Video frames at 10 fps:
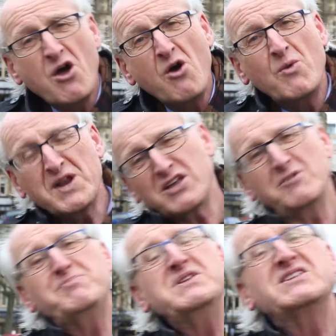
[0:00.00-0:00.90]
When a
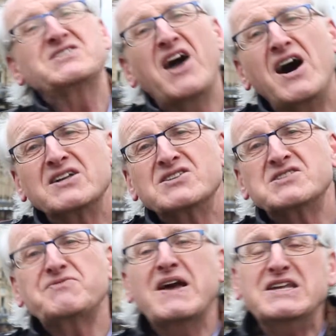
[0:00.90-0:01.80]
company starts,
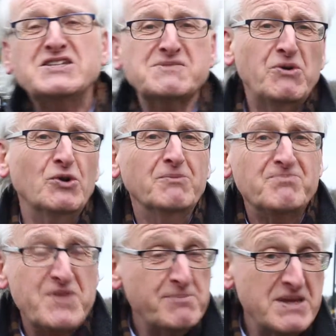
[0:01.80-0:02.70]
it's fairly small.
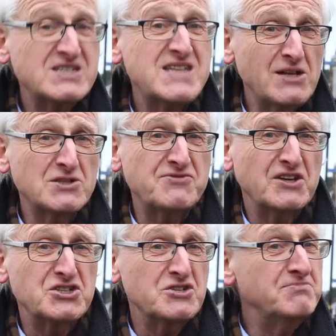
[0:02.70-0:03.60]
There'll be a sales
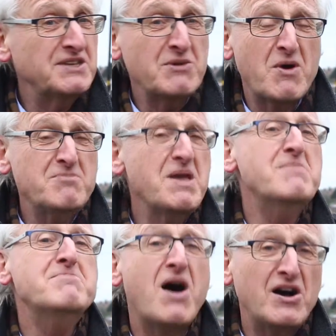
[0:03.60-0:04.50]
function, but there won't be a
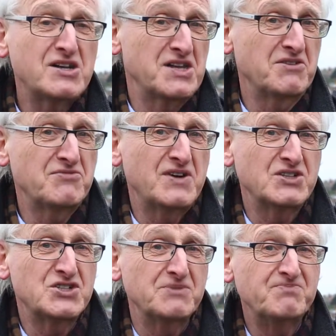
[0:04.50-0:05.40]
marketing
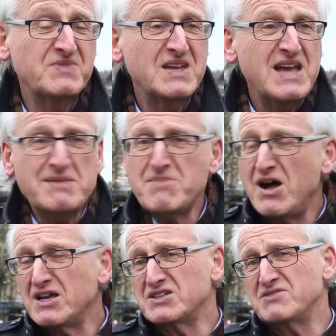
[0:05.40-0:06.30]
function. And
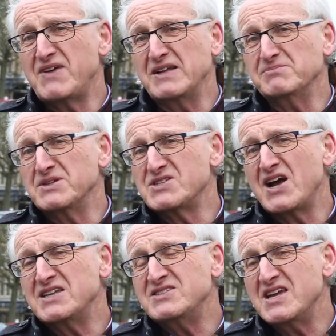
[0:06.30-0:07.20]
market development
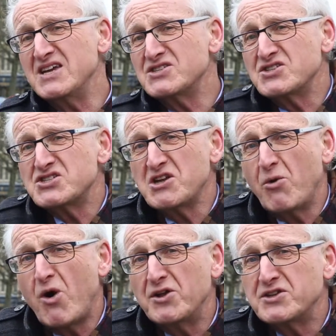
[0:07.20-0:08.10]
ideas and
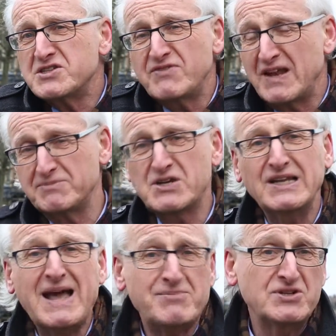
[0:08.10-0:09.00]
so on are developed
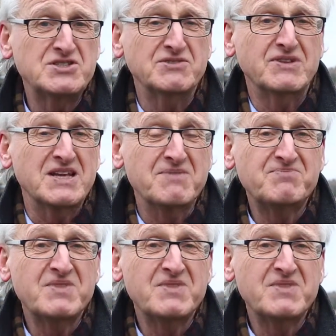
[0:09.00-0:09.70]
collaboratively.